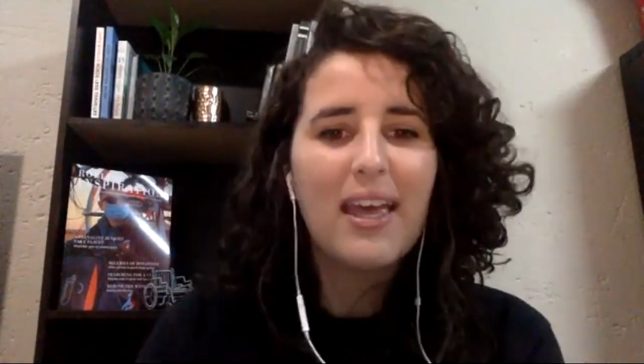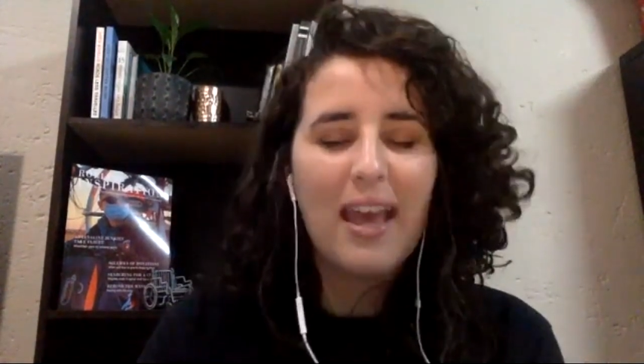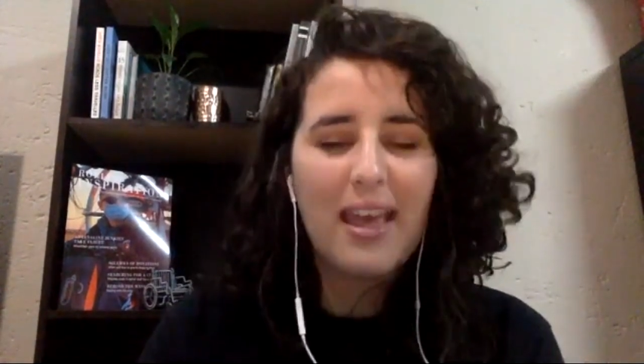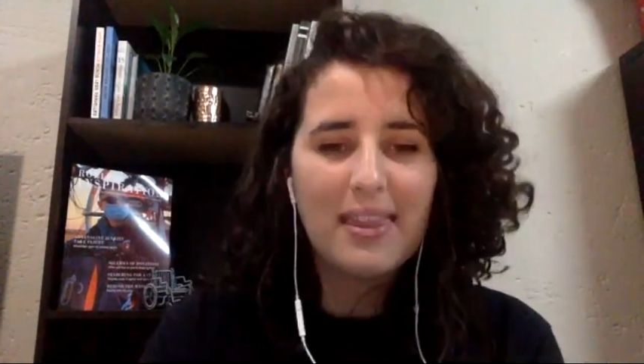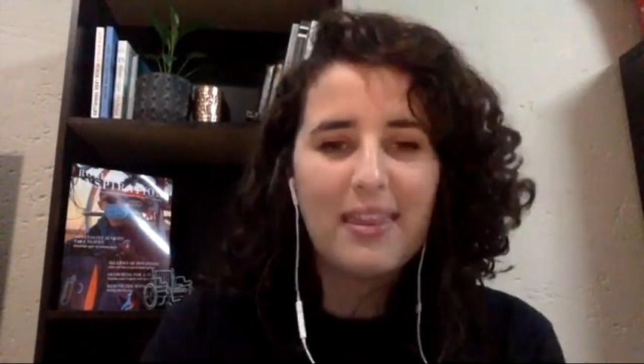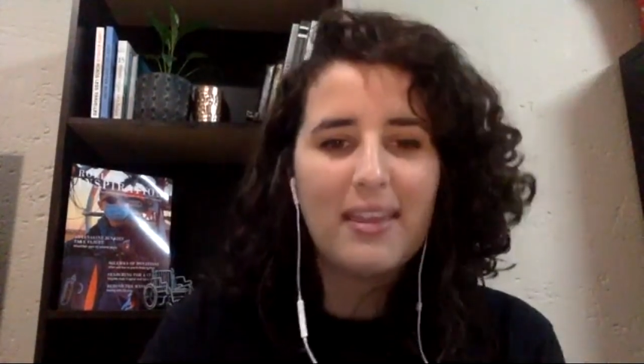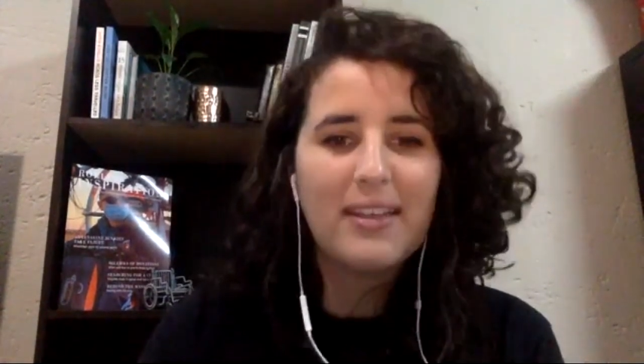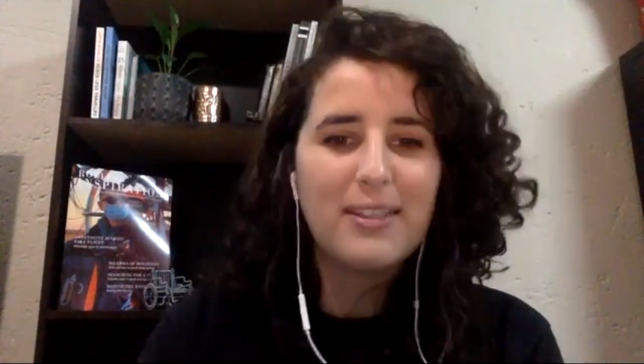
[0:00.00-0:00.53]

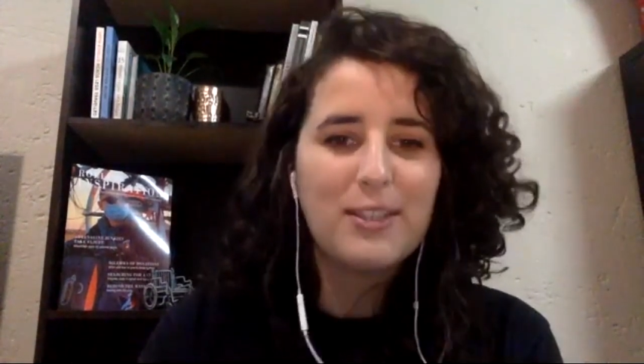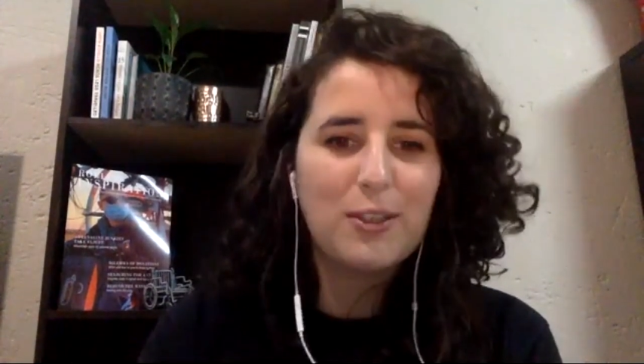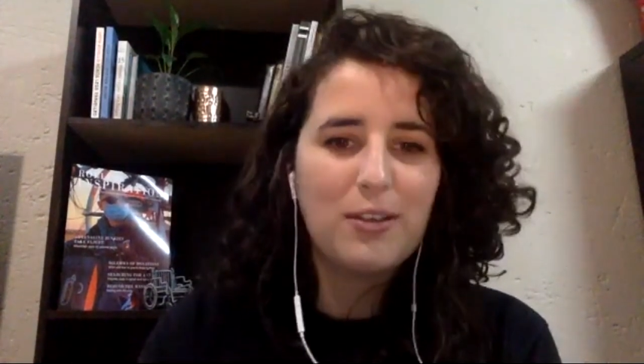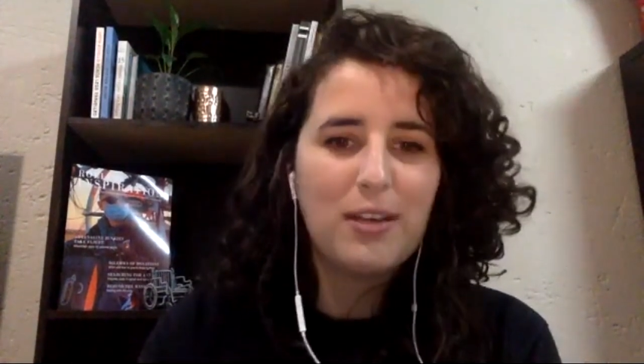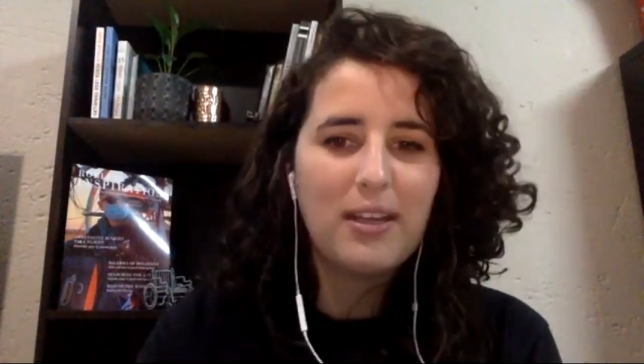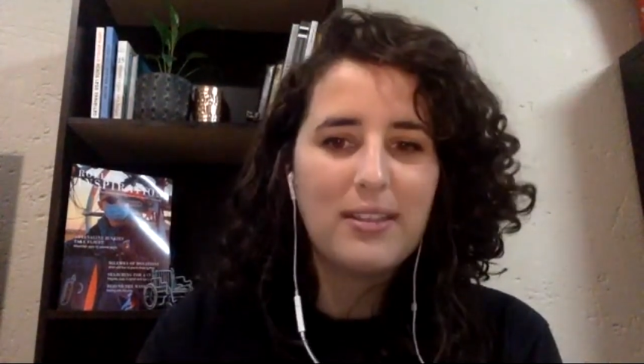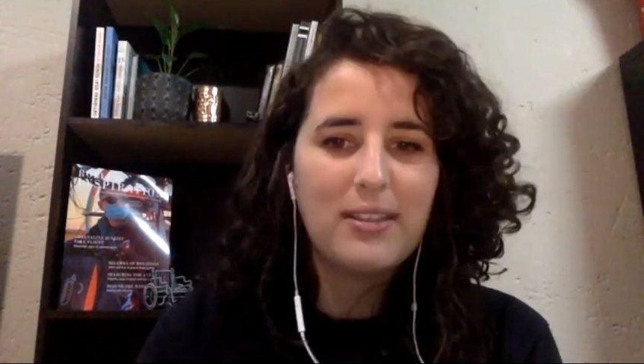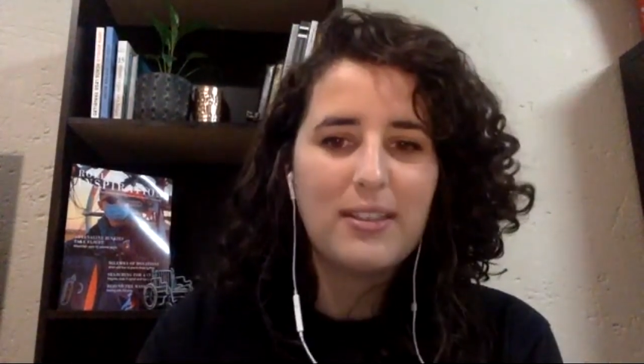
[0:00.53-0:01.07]
And then it's a good
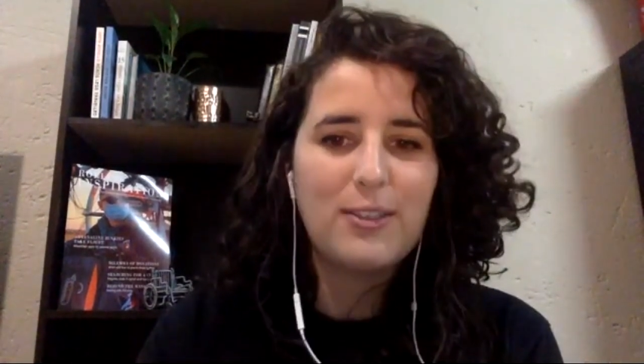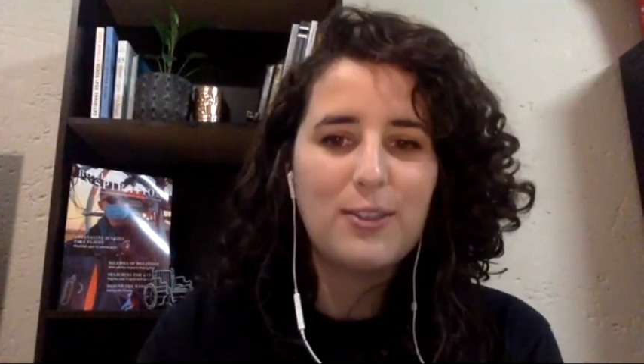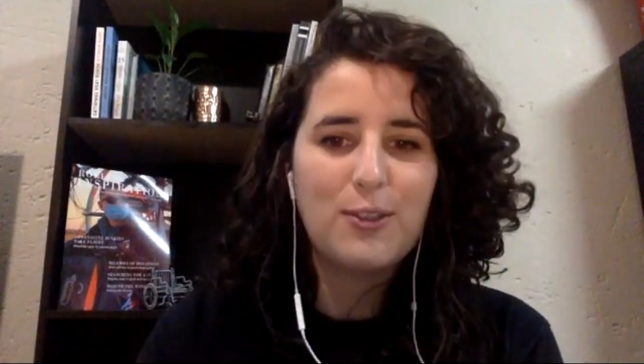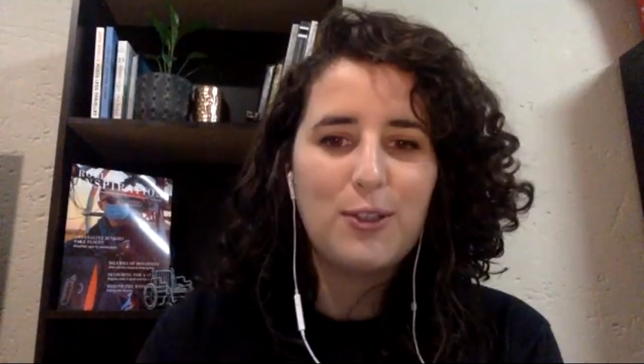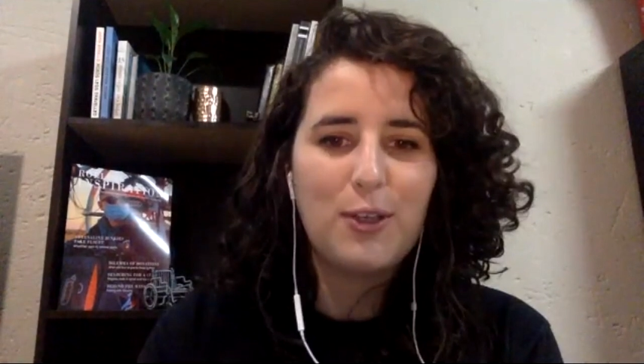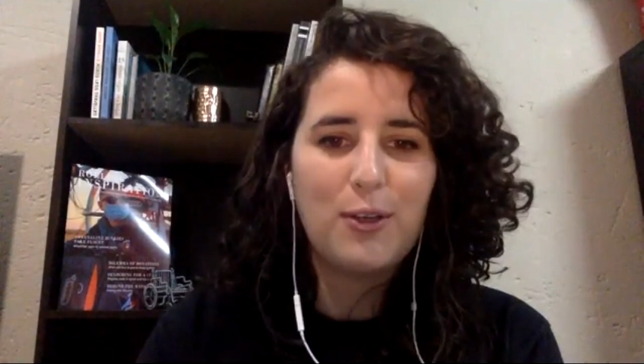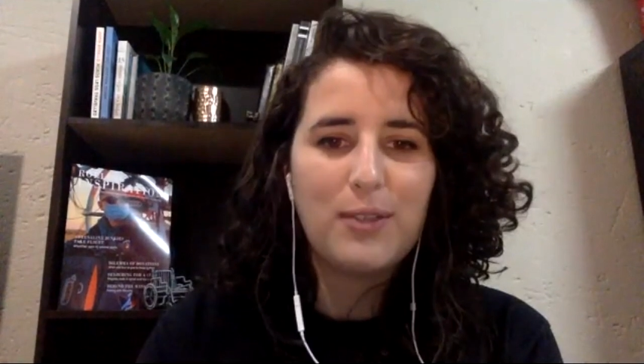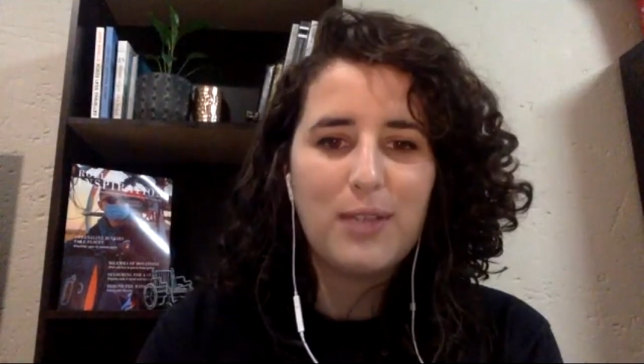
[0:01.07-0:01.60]
idea to
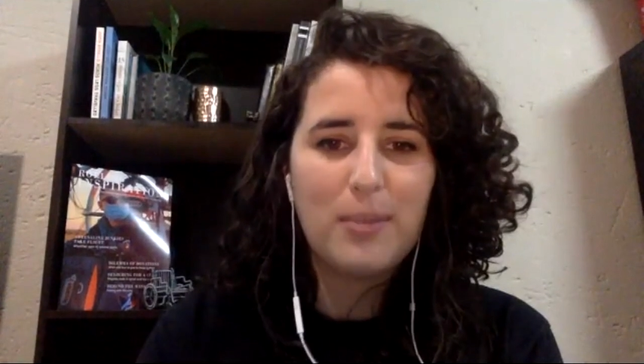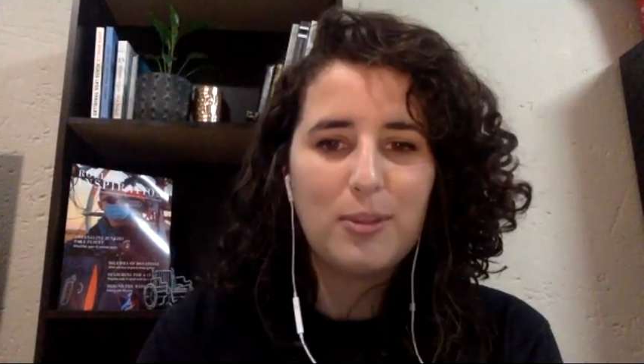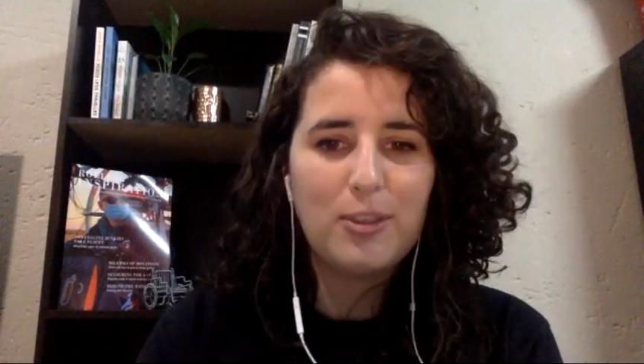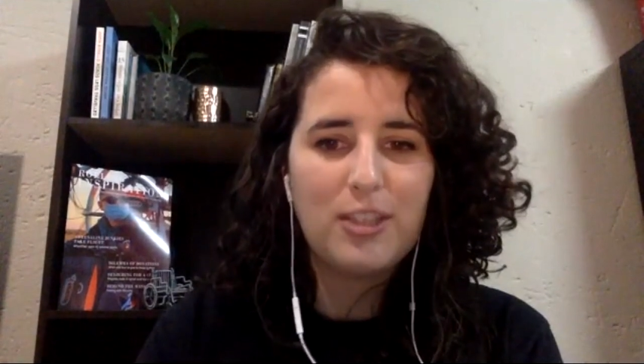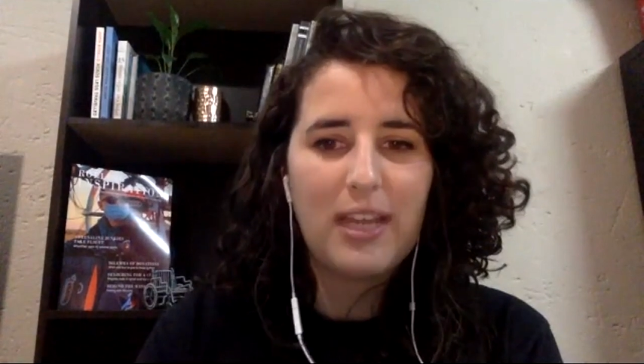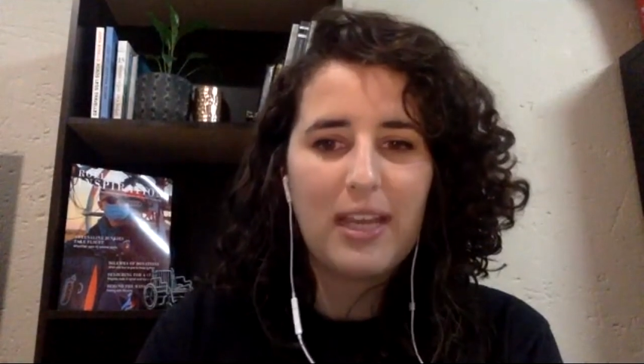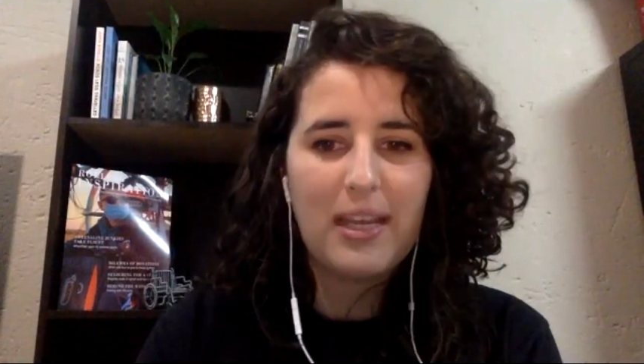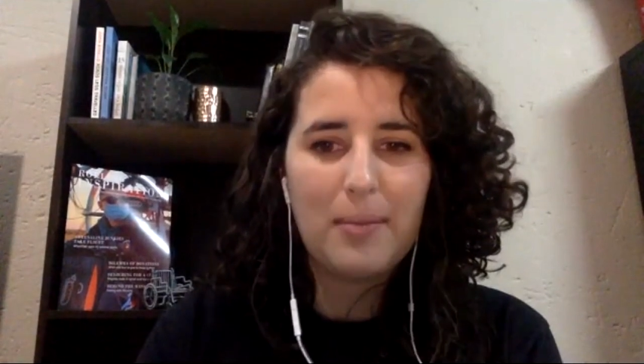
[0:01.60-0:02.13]
go double
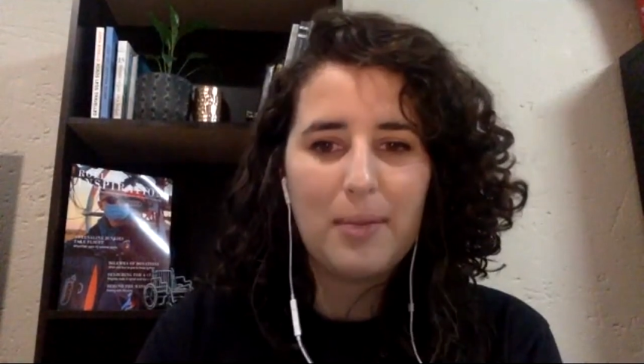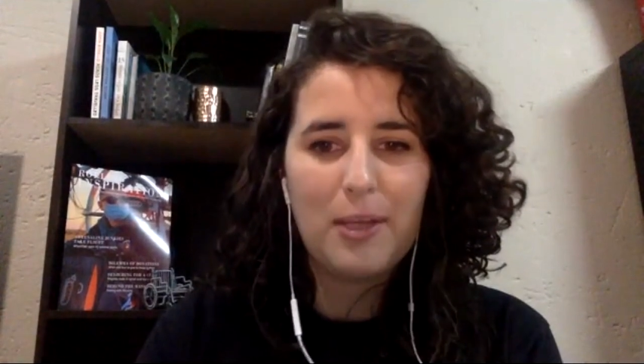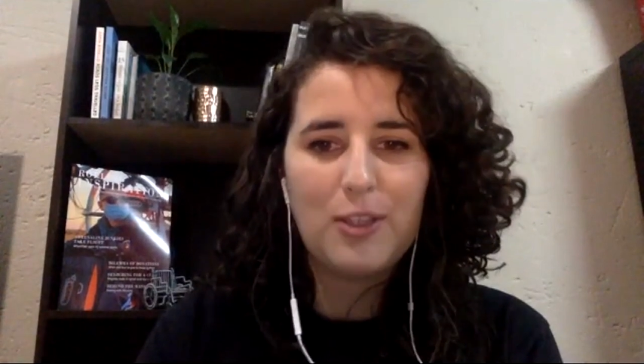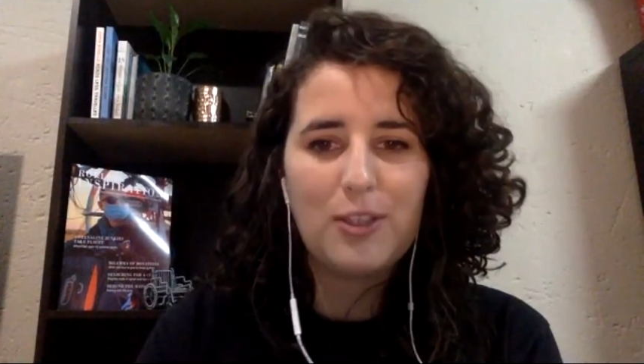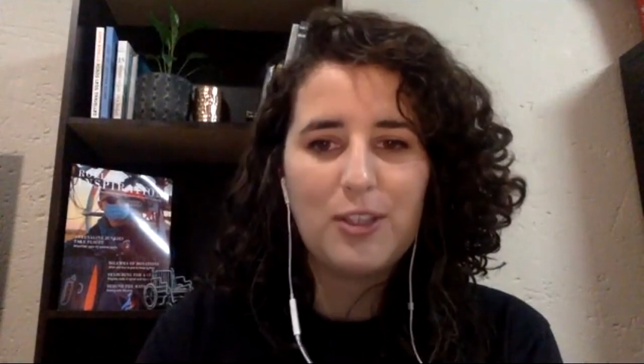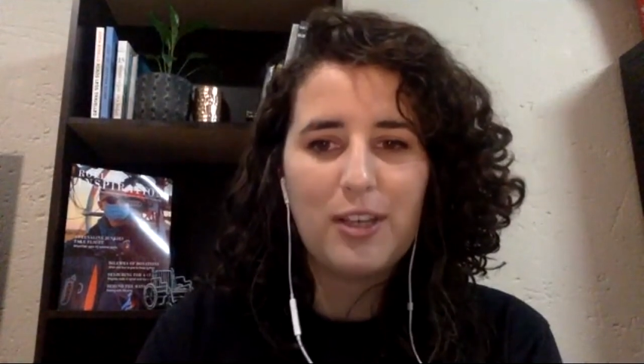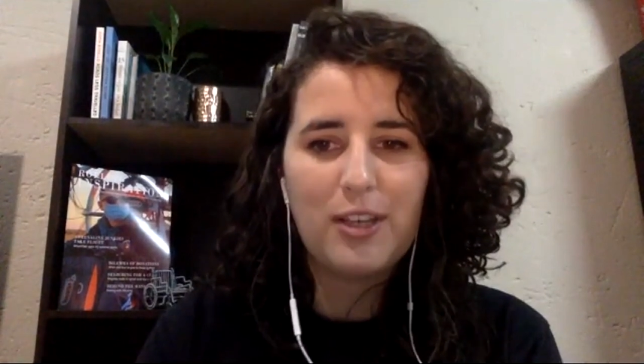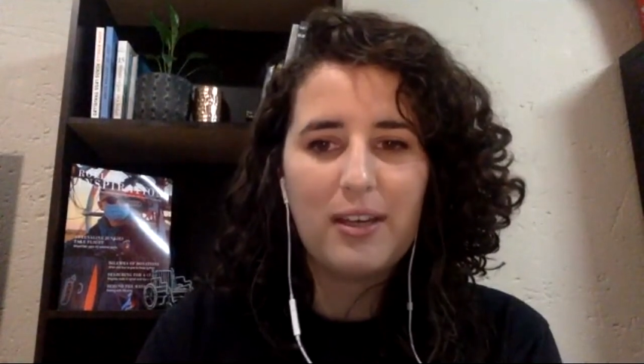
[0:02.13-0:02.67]
check and make
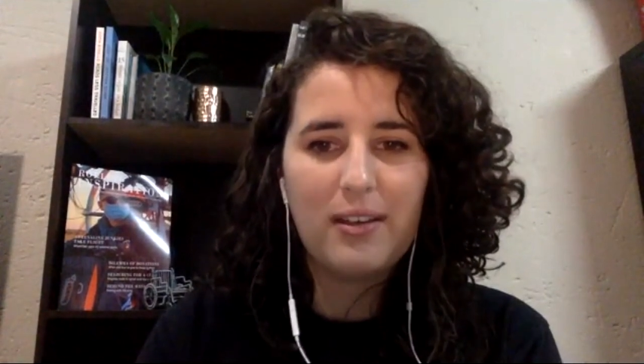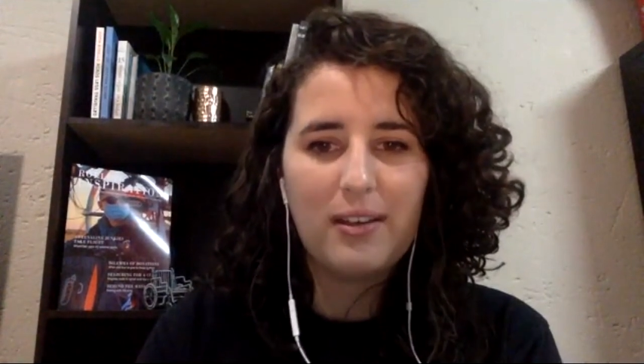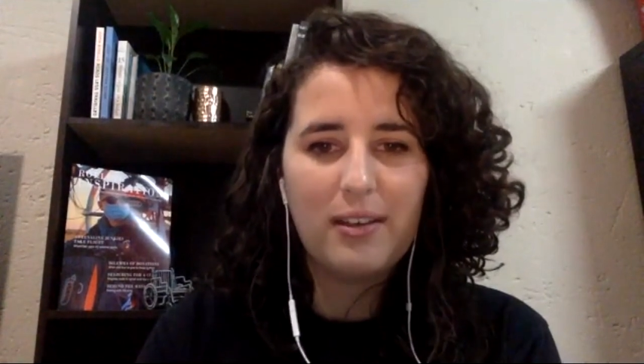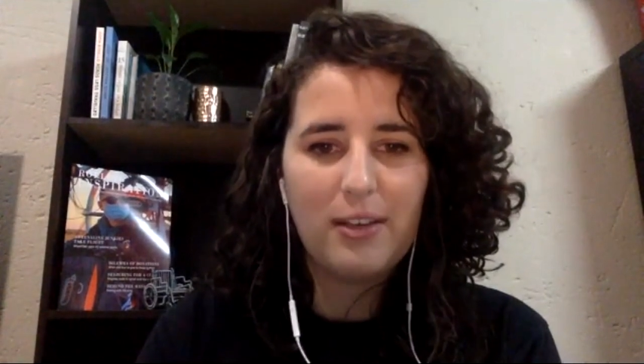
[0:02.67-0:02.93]
sure,